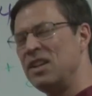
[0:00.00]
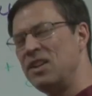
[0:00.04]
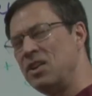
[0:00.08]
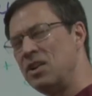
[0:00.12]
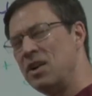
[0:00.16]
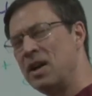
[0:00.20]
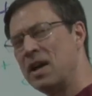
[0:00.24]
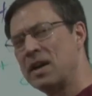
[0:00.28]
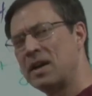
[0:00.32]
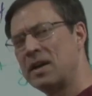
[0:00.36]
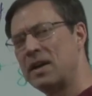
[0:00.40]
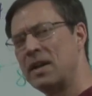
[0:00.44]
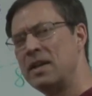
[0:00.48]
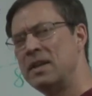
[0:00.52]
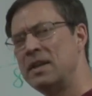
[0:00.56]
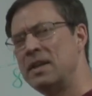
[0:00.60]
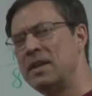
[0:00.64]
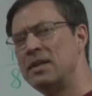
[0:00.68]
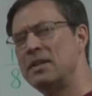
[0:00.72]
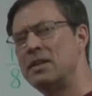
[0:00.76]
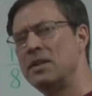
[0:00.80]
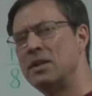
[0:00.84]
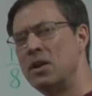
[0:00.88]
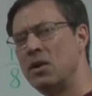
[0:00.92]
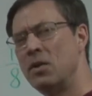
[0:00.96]
you're not going to
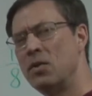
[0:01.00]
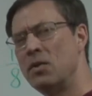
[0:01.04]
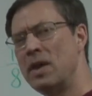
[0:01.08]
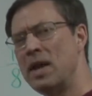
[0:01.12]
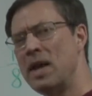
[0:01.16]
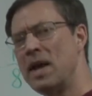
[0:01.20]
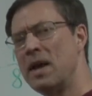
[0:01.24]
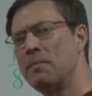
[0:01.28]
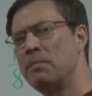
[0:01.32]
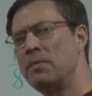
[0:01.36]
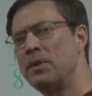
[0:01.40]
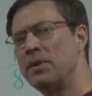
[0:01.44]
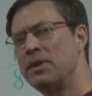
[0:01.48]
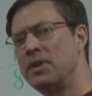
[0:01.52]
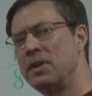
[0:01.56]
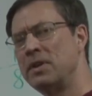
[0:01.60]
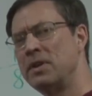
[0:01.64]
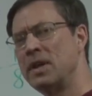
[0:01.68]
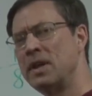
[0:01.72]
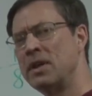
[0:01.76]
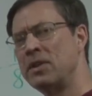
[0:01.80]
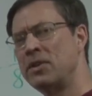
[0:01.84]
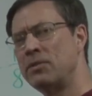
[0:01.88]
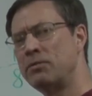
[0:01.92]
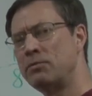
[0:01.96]
need to know that, but then
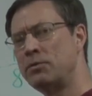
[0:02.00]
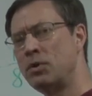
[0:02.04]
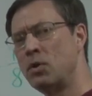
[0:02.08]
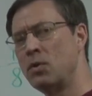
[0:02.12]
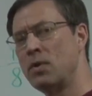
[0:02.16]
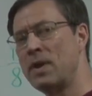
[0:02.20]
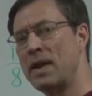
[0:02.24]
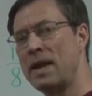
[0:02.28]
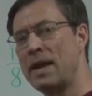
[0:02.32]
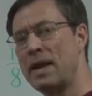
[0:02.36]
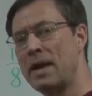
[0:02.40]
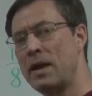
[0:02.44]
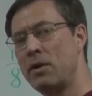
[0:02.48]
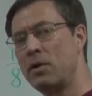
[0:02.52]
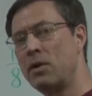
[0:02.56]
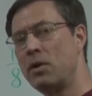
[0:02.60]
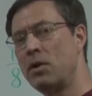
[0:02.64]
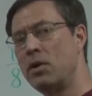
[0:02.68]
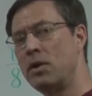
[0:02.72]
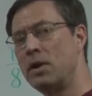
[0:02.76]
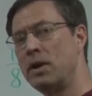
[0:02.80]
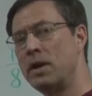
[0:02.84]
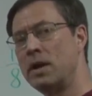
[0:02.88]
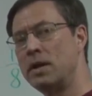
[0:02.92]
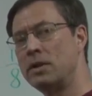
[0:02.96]
they throw that out
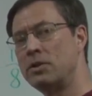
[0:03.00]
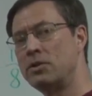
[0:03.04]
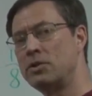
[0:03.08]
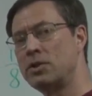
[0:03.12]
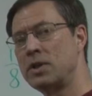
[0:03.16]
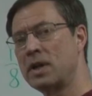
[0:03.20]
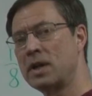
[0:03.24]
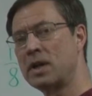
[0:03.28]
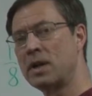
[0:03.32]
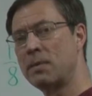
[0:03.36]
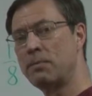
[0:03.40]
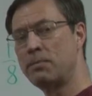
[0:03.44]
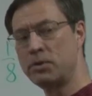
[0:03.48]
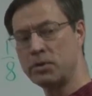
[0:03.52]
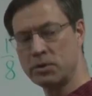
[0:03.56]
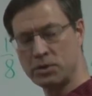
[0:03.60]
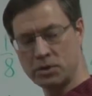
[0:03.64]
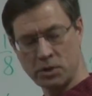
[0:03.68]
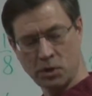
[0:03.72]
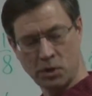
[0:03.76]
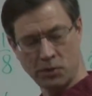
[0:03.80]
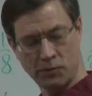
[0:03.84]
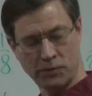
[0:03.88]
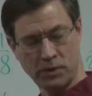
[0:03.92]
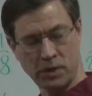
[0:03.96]
on a checkup or
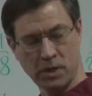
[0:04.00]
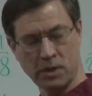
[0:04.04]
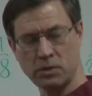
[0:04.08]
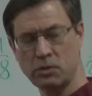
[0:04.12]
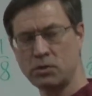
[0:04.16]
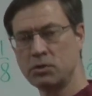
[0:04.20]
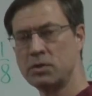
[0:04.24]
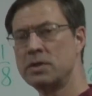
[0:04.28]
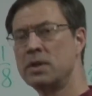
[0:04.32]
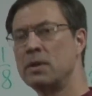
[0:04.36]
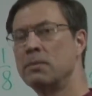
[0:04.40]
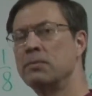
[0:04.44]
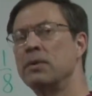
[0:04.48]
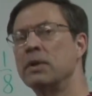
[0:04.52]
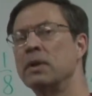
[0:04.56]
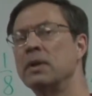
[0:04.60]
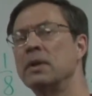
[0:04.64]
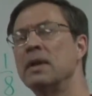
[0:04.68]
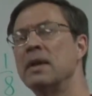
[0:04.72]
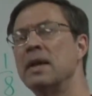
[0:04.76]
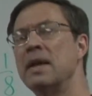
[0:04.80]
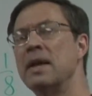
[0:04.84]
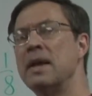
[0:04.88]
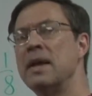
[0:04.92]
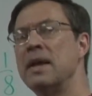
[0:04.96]
self-test or
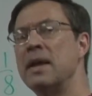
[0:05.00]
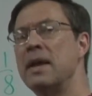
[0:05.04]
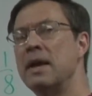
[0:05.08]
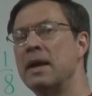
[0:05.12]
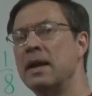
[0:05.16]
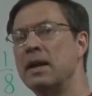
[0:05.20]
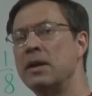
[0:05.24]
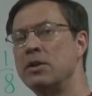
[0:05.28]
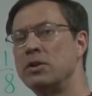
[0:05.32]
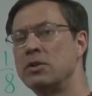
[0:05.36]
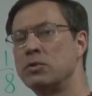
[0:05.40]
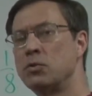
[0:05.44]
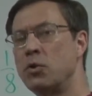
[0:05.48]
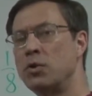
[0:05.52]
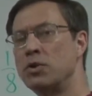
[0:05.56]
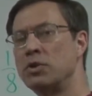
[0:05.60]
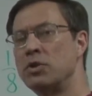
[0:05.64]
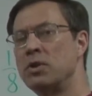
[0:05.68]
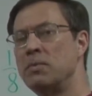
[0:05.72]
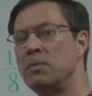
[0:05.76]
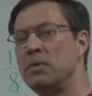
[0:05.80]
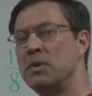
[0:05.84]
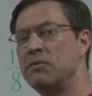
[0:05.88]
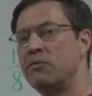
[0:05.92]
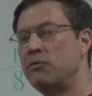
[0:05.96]
something, and I just want
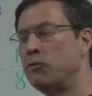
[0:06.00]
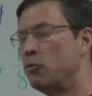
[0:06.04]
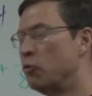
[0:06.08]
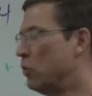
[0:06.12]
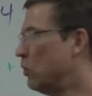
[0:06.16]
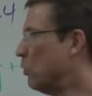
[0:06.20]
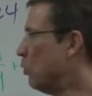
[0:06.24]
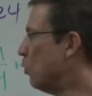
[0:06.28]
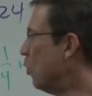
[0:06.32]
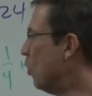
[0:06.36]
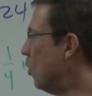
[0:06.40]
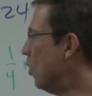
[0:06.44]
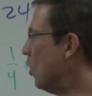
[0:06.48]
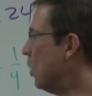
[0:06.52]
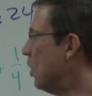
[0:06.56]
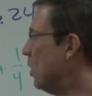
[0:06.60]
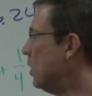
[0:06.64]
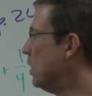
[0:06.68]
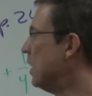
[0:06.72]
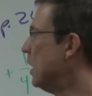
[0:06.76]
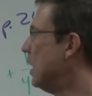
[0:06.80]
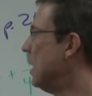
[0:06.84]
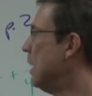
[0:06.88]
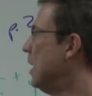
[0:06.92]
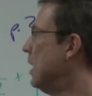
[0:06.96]
you to be
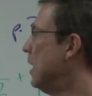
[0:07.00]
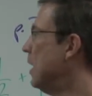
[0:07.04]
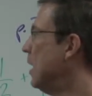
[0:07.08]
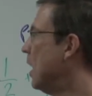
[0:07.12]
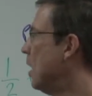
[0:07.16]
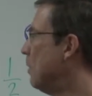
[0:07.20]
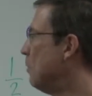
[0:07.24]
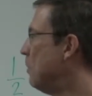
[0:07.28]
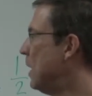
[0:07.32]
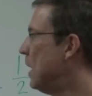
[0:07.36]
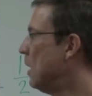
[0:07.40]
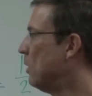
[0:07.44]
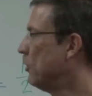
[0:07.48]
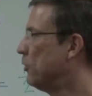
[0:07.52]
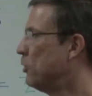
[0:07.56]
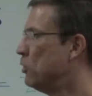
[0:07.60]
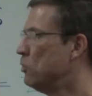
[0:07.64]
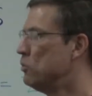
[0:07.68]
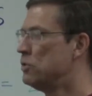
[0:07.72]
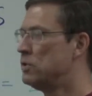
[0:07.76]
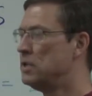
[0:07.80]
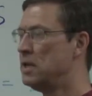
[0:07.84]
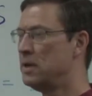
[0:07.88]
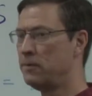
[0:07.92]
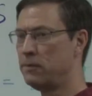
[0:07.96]
forewarned about
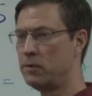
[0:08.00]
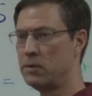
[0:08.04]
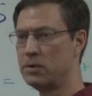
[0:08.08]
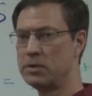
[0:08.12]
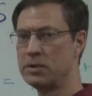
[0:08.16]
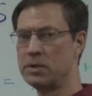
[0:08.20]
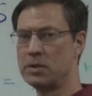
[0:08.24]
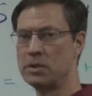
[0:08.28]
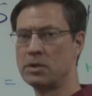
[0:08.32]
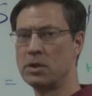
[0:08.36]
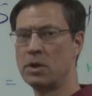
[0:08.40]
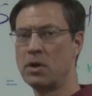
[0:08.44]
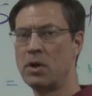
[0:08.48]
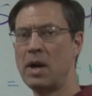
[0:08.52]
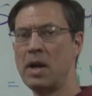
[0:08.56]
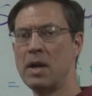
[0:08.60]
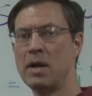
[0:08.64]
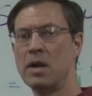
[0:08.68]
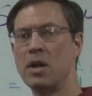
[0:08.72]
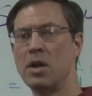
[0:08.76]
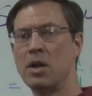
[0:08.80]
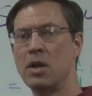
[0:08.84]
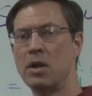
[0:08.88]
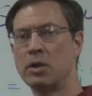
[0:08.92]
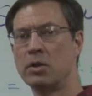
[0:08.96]
those differences. All
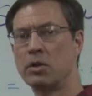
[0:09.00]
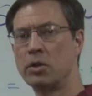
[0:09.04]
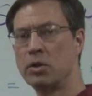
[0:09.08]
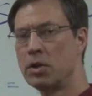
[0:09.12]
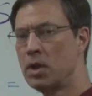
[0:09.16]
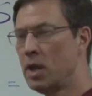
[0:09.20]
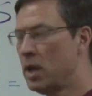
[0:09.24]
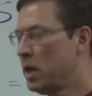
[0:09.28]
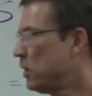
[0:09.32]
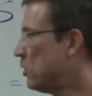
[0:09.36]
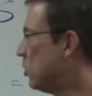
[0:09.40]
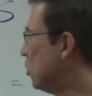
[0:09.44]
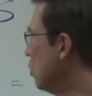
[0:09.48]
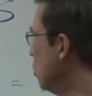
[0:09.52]
right, good luck,